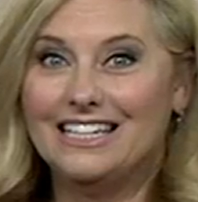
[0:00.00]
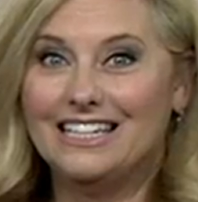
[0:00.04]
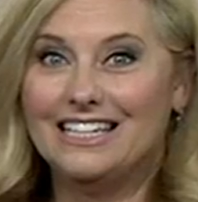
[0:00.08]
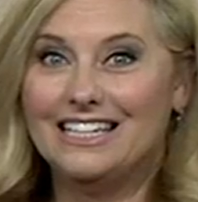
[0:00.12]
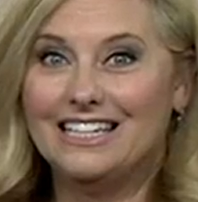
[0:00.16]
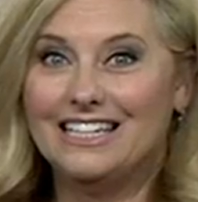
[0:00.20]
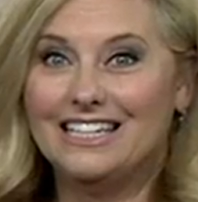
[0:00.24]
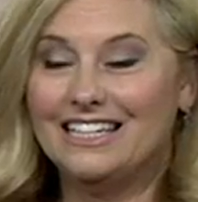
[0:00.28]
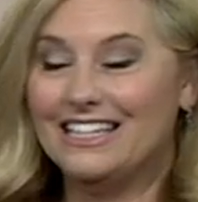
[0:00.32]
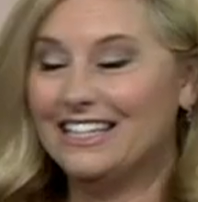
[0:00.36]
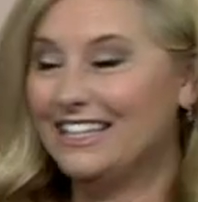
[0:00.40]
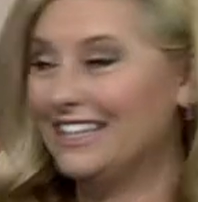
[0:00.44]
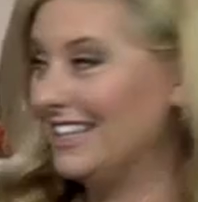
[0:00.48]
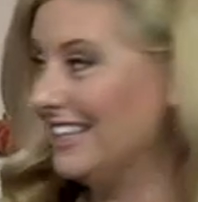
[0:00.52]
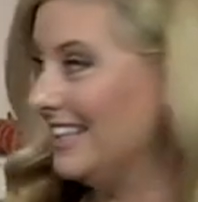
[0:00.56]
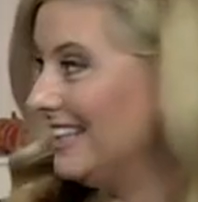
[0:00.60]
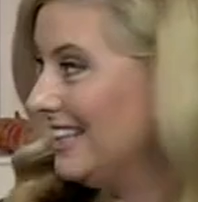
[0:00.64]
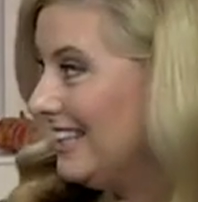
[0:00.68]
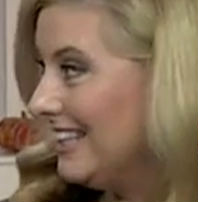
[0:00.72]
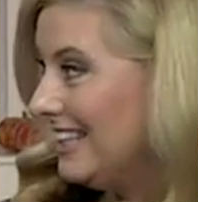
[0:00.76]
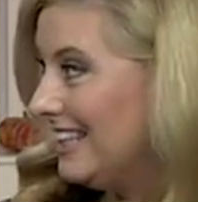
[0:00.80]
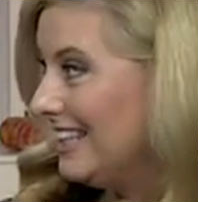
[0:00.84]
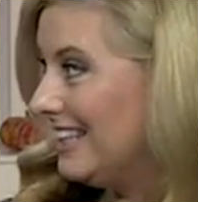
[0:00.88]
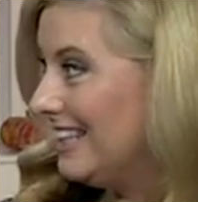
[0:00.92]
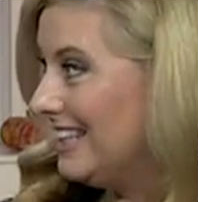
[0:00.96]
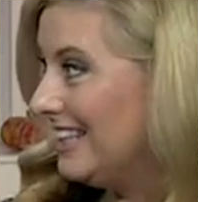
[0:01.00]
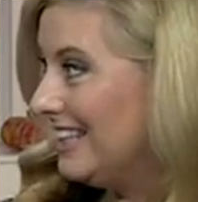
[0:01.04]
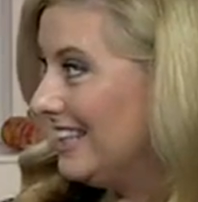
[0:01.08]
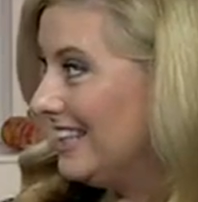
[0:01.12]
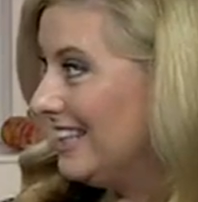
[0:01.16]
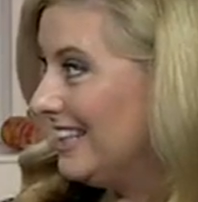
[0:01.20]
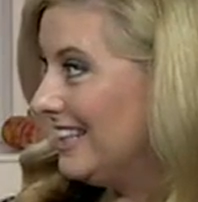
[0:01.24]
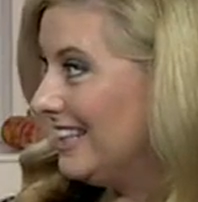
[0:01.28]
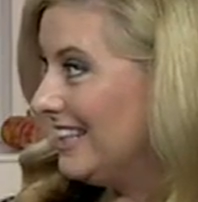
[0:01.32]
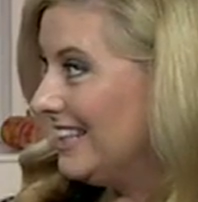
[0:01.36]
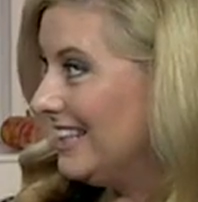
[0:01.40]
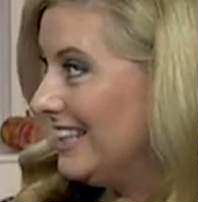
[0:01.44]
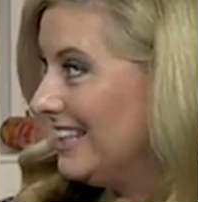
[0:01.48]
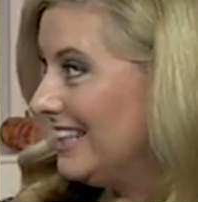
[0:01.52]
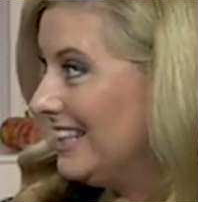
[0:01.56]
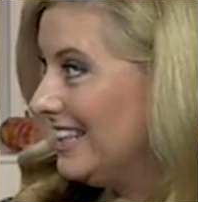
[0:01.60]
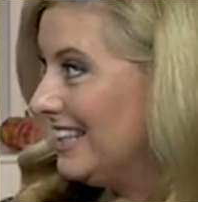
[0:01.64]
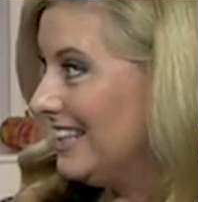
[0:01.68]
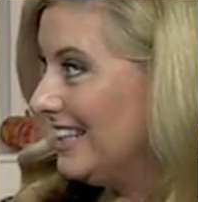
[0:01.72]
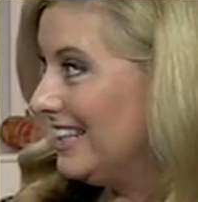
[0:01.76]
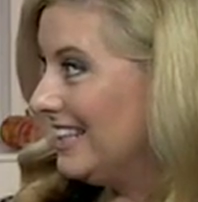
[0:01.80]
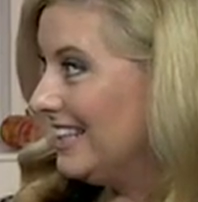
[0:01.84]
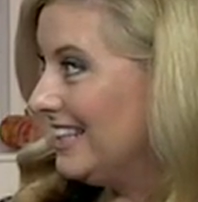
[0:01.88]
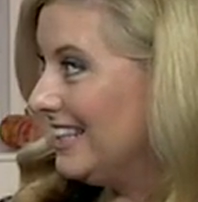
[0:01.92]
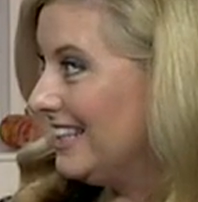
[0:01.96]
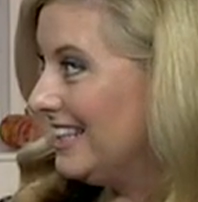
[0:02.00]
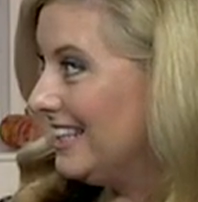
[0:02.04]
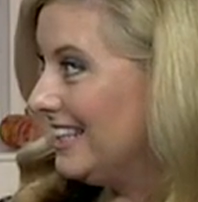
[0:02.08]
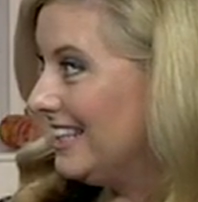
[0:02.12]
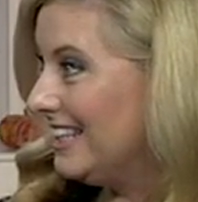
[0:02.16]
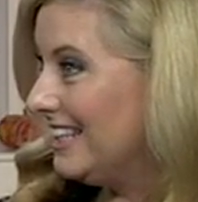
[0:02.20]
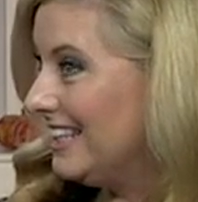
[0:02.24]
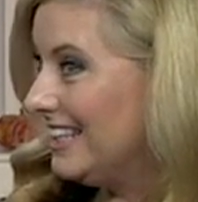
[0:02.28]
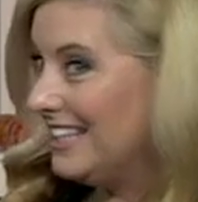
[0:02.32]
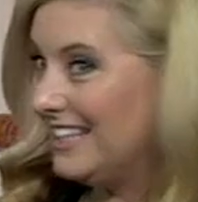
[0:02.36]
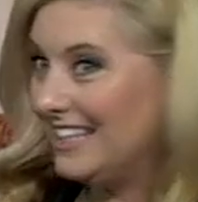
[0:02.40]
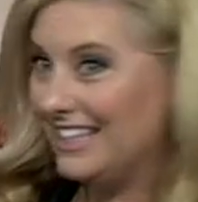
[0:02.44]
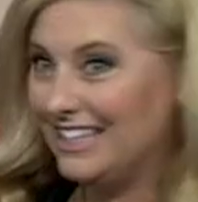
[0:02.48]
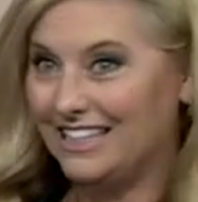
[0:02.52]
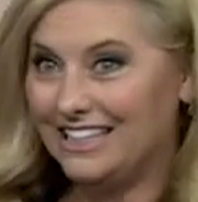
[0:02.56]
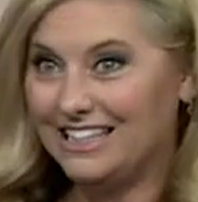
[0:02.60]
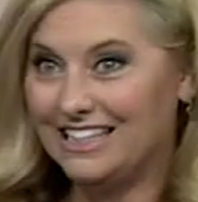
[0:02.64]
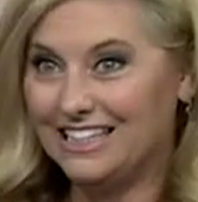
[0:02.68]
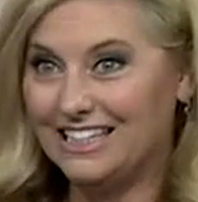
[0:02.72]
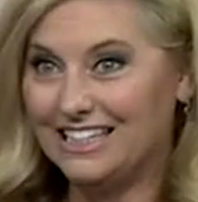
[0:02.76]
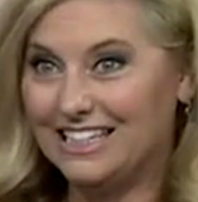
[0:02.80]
[no speech]